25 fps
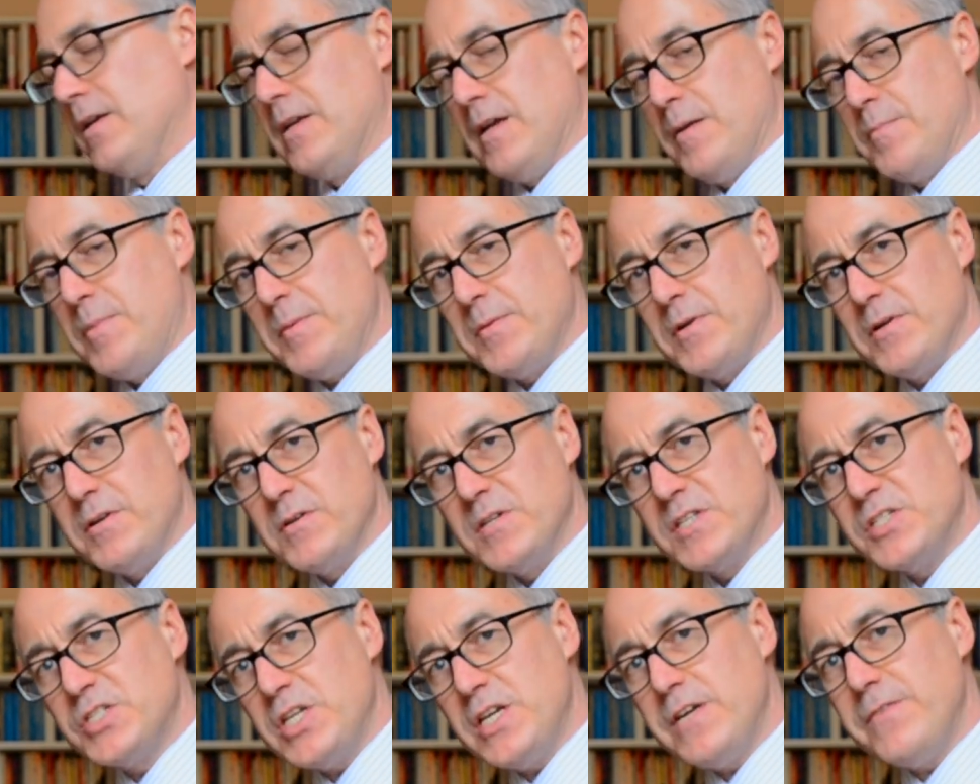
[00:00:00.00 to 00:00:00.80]
Now, people had
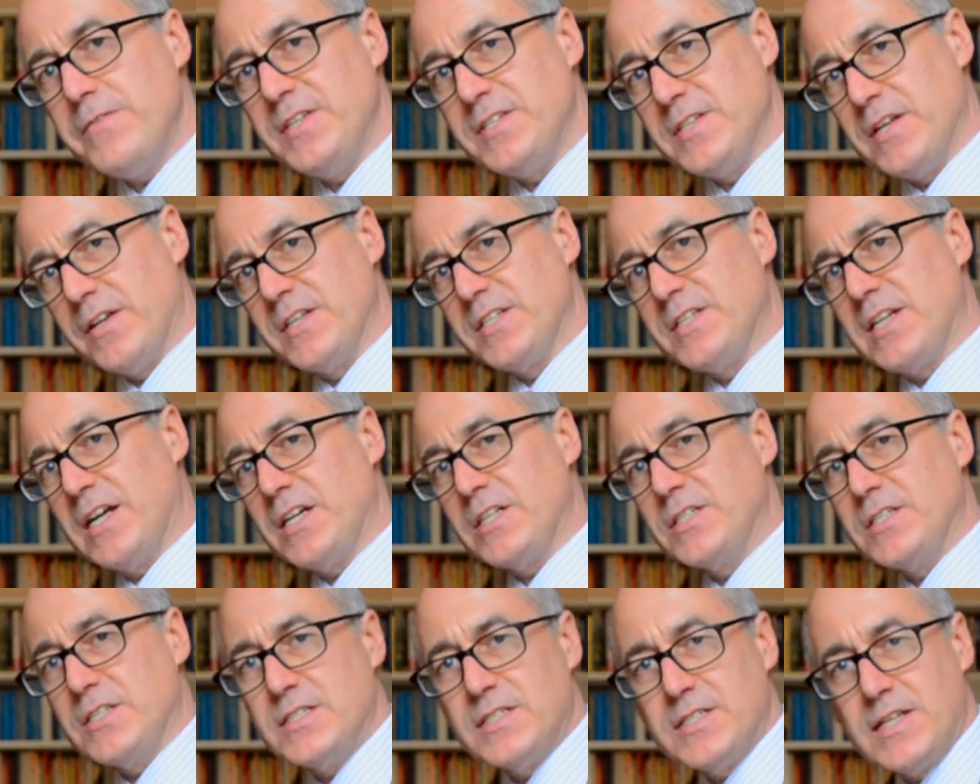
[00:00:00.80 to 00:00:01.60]
achieved these
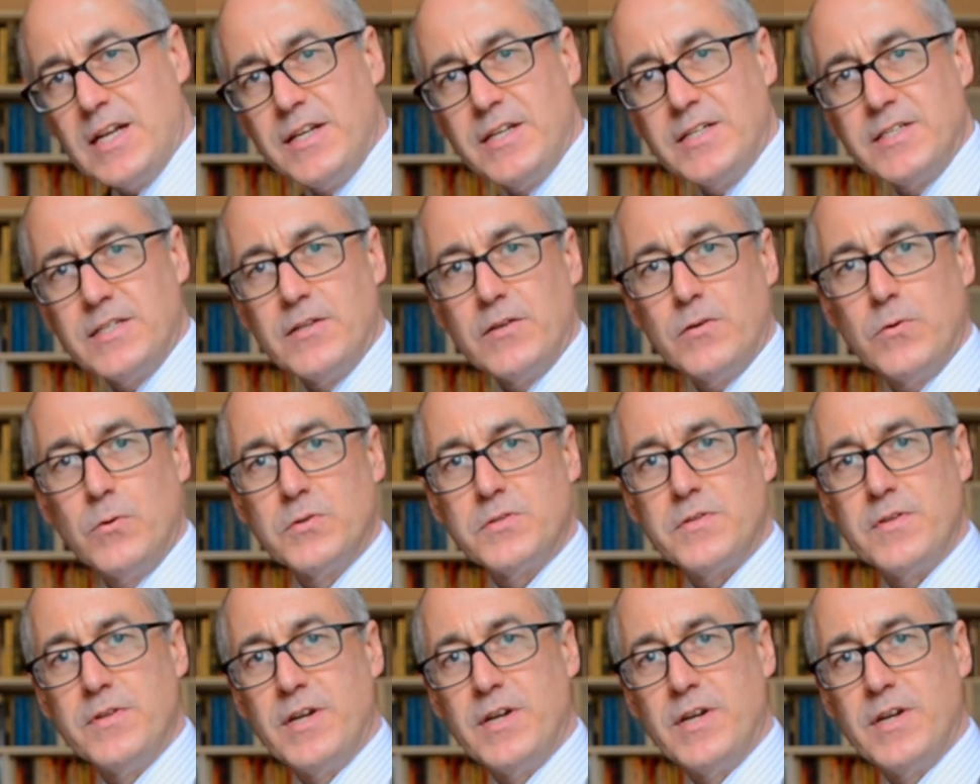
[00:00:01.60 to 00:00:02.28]
understandings in the course